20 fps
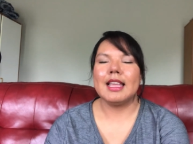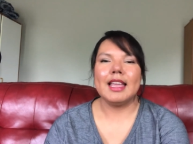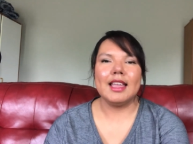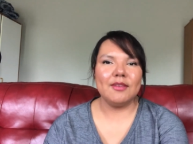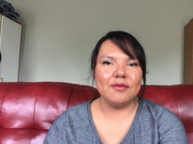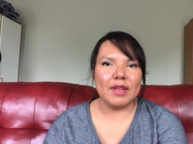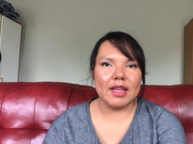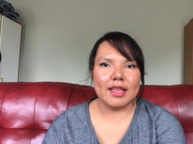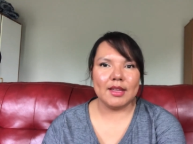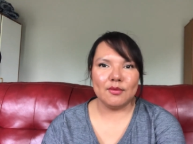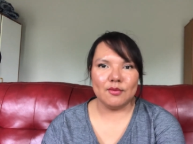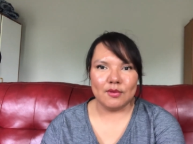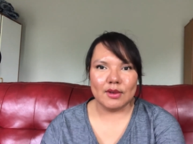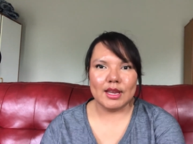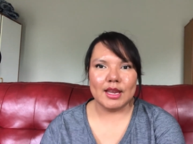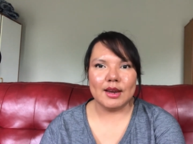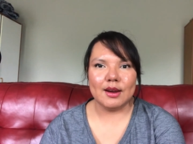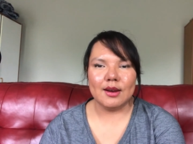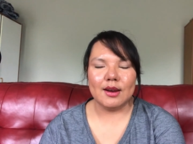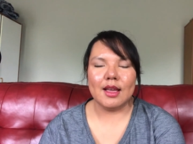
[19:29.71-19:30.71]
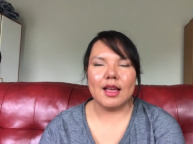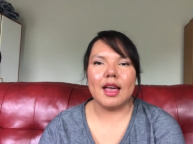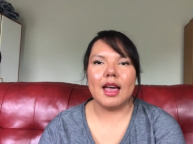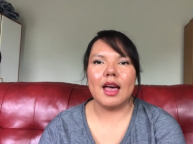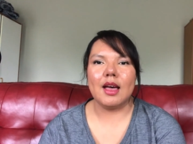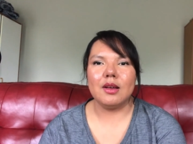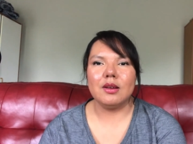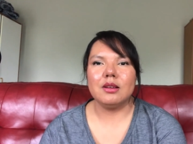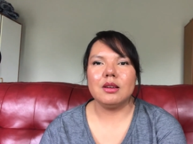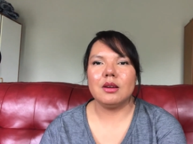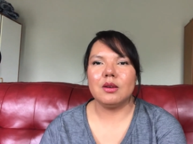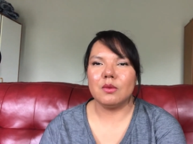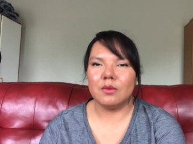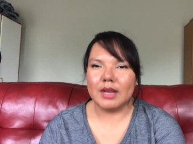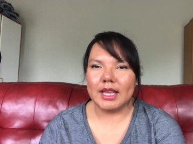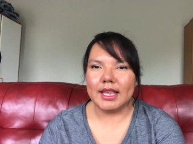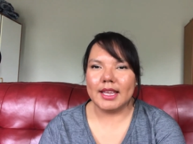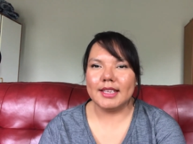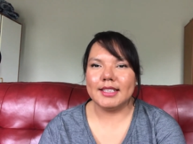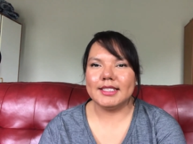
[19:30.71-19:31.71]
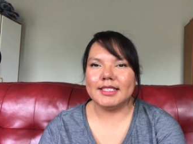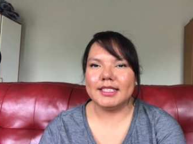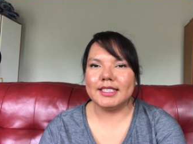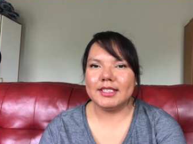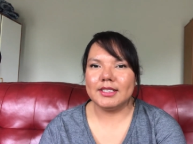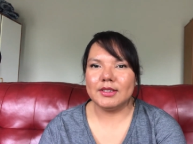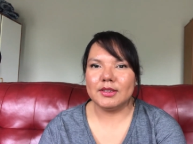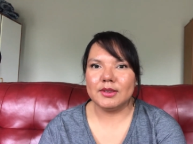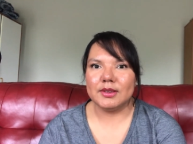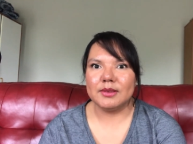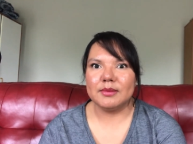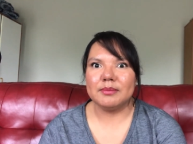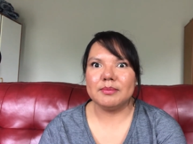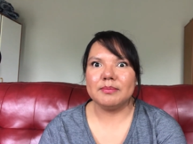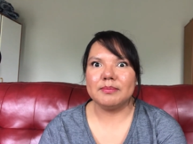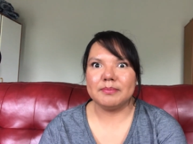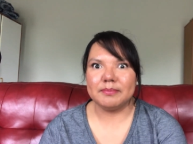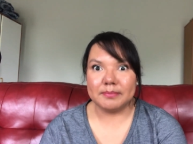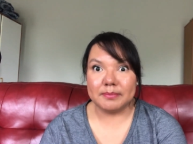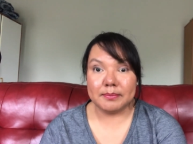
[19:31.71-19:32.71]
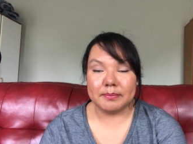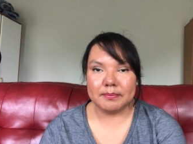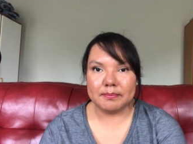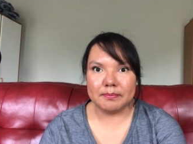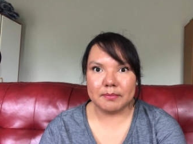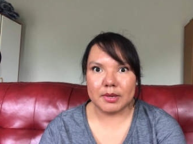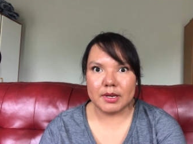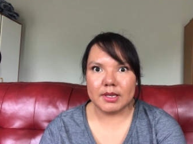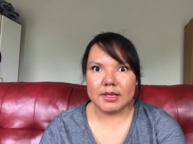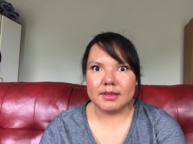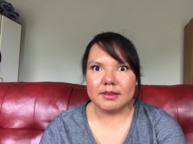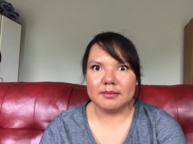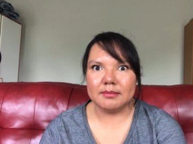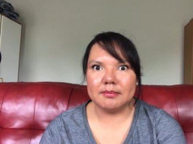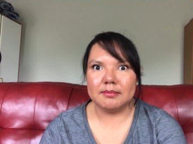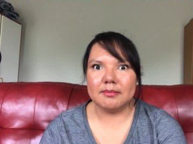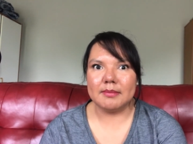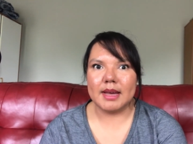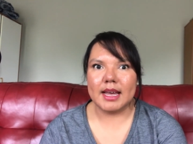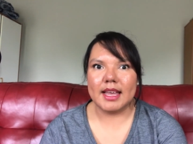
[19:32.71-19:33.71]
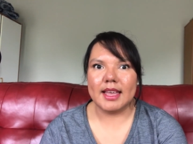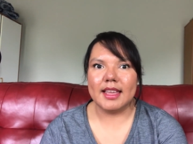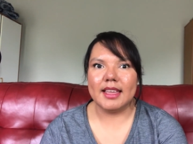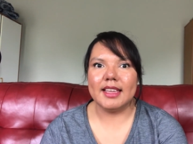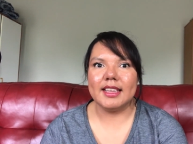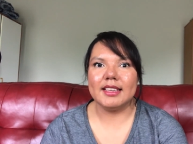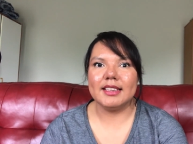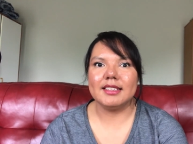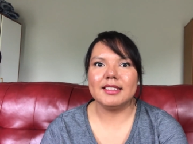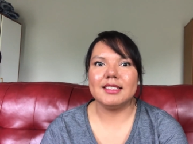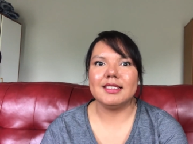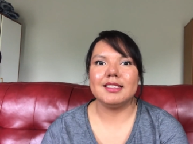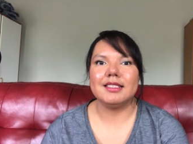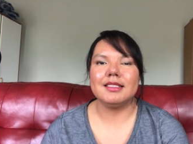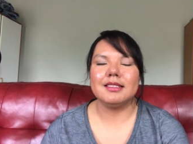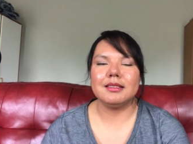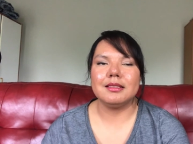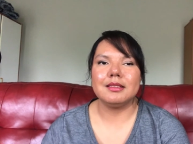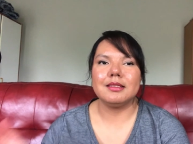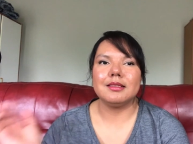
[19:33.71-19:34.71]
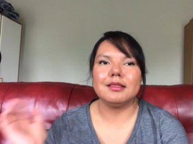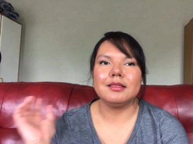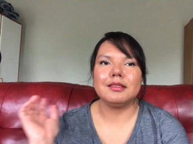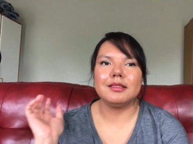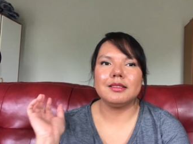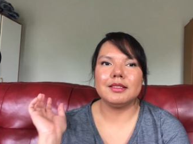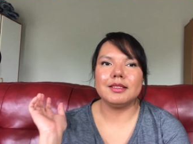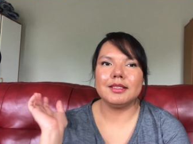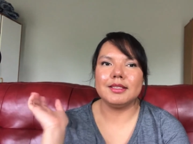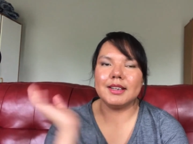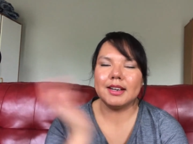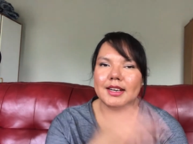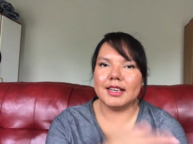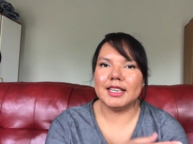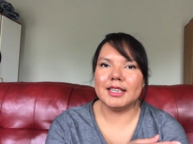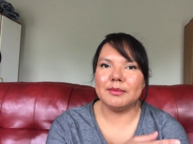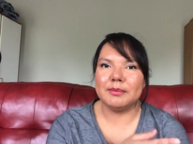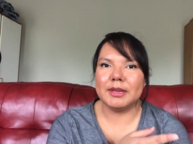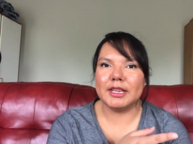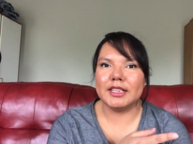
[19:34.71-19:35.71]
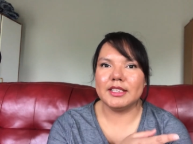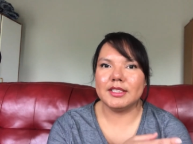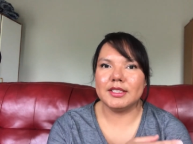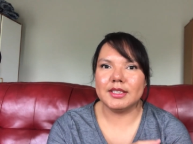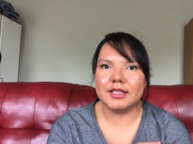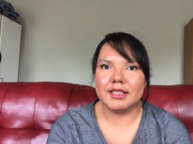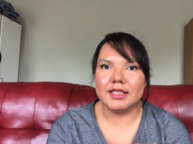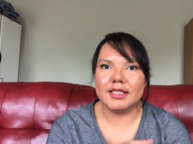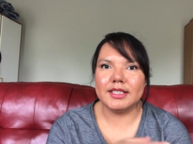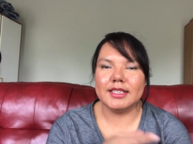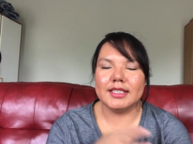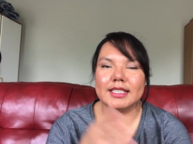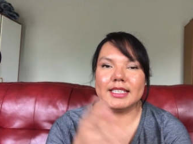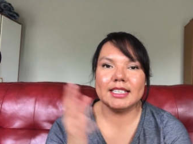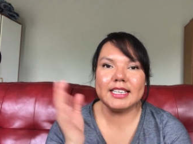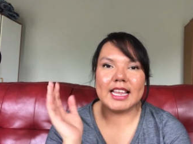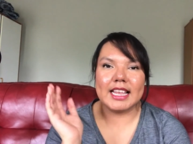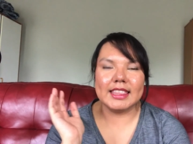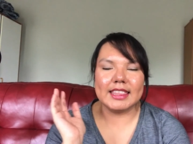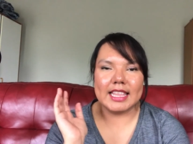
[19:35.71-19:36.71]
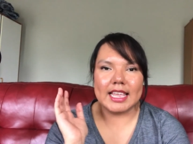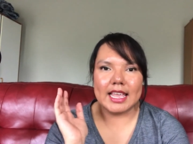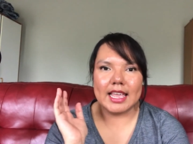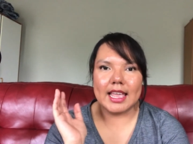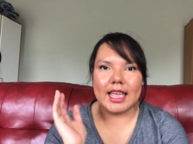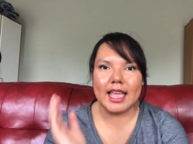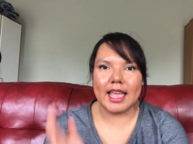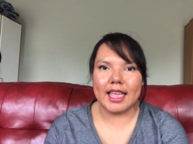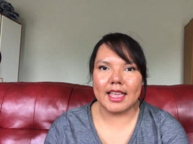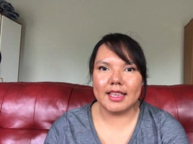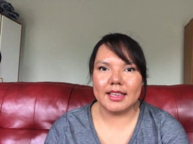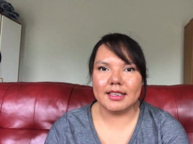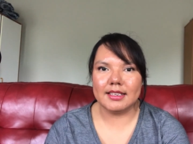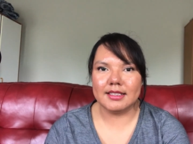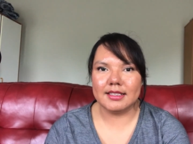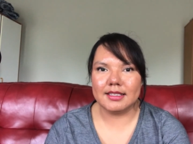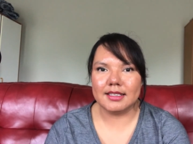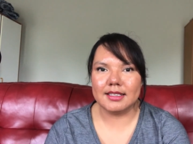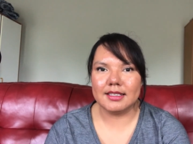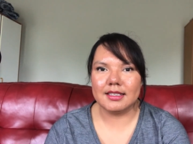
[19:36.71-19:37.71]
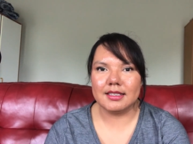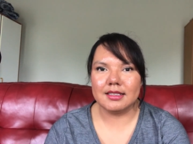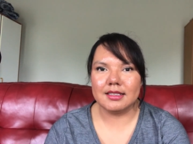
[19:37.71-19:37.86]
If I could figure out a way to put my starting pictures and at the end